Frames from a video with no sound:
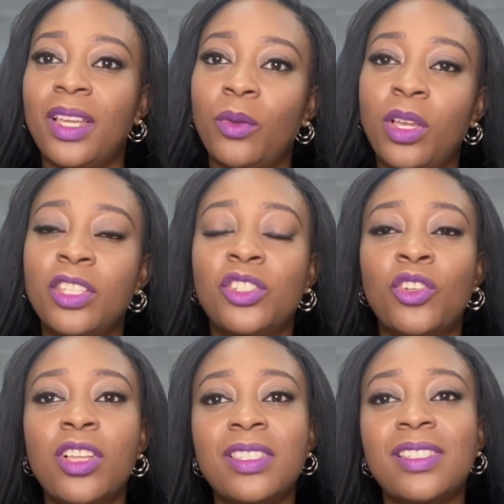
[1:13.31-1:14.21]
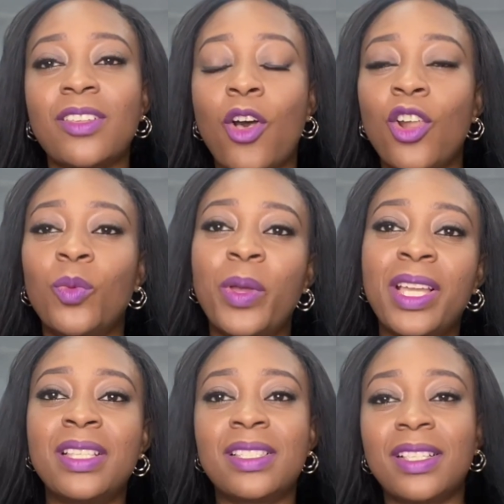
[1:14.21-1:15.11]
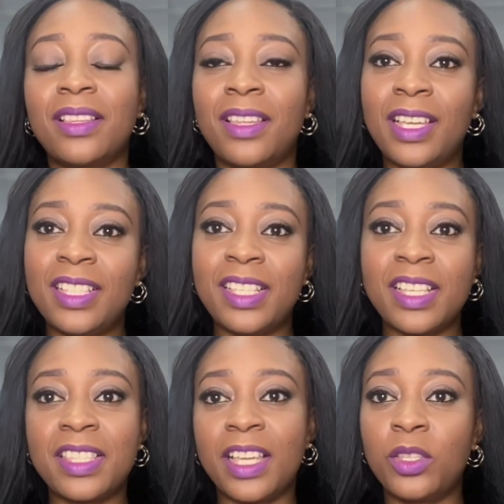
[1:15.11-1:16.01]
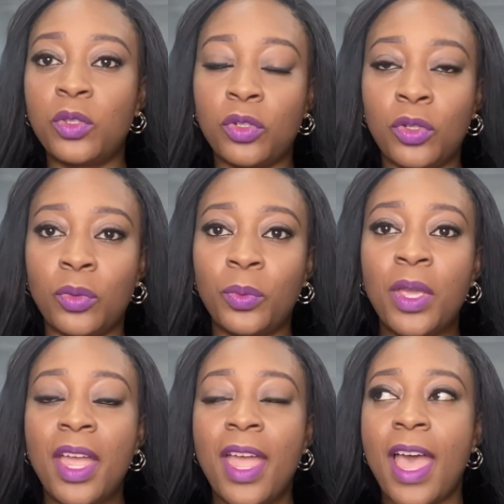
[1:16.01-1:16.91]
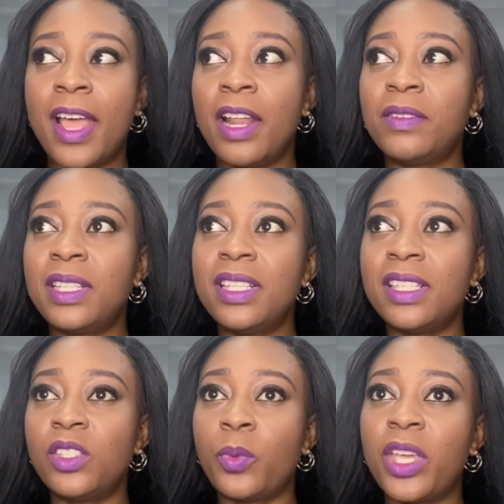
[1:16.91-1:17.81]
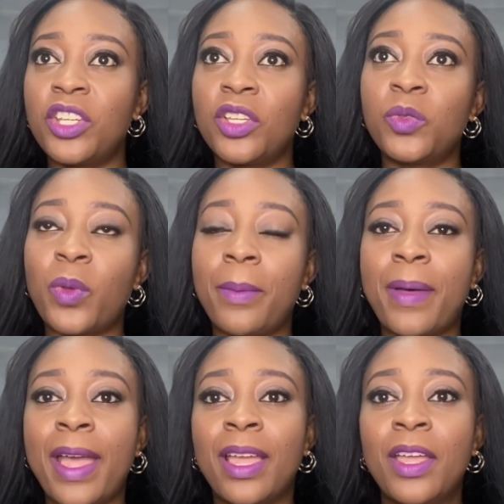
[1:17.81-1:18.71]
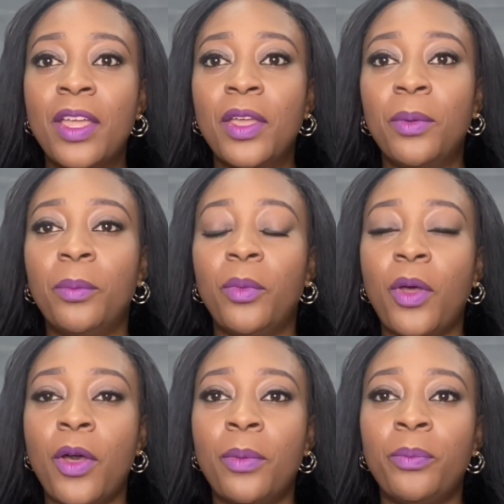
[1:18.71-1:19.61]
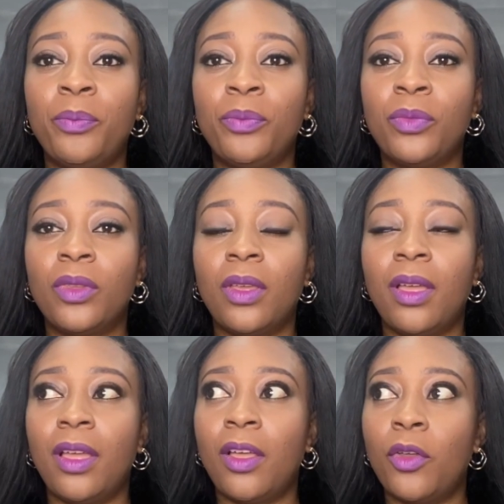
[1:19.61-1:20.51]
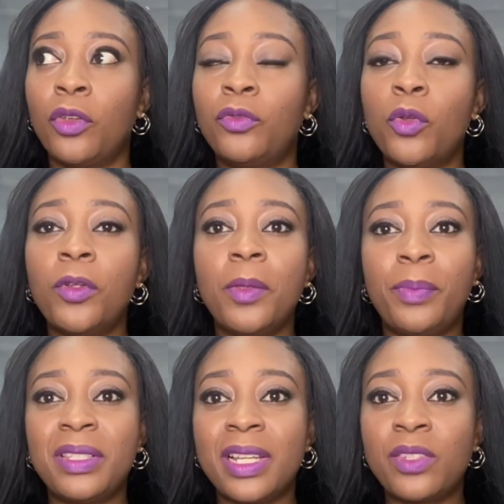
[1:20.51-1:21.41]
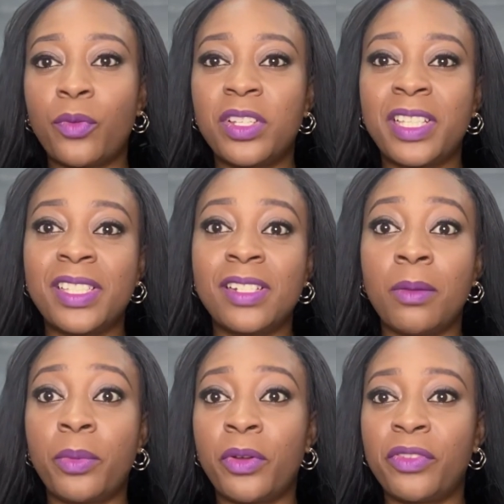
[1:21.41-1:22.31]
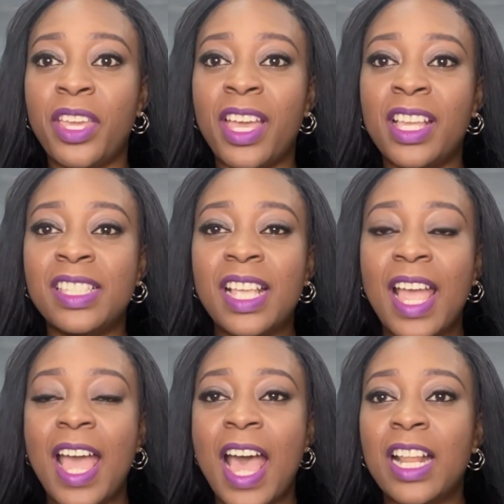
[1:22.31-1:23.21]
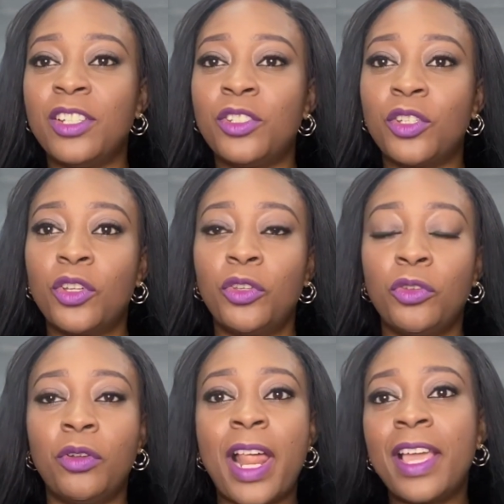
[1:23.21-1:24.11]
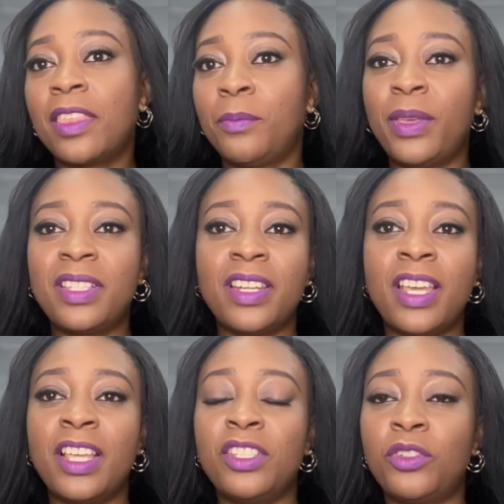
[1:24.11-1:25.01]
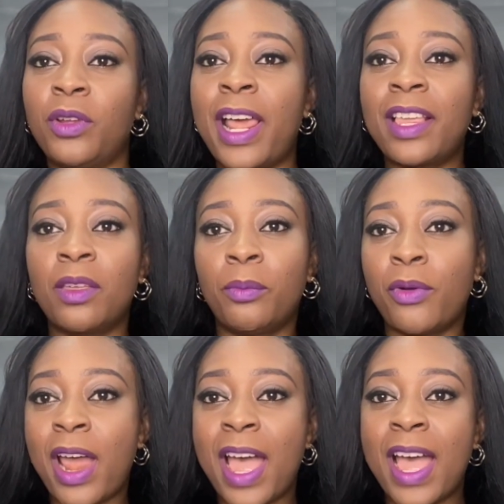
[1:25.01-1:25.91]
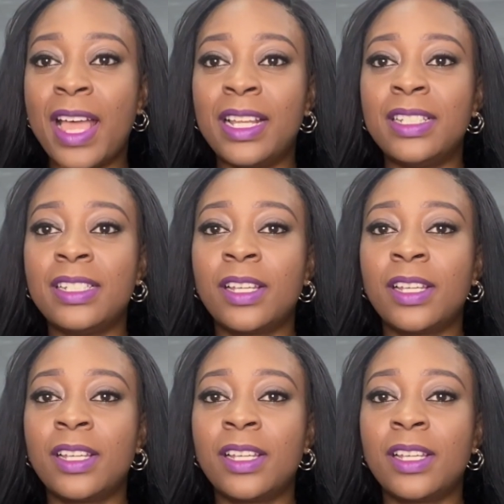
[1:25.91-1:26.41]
is not always the easiest thing to do. And I've seen situations whereby um, you've known a business for a certain number of years and you like the business, you like the brand,